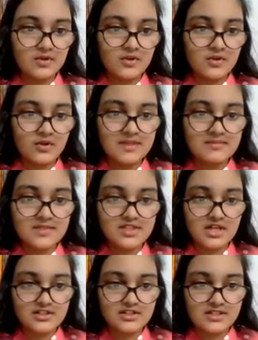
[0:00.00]
Copy
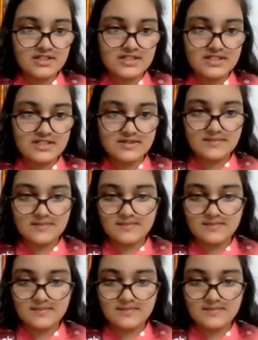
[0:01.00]
image address.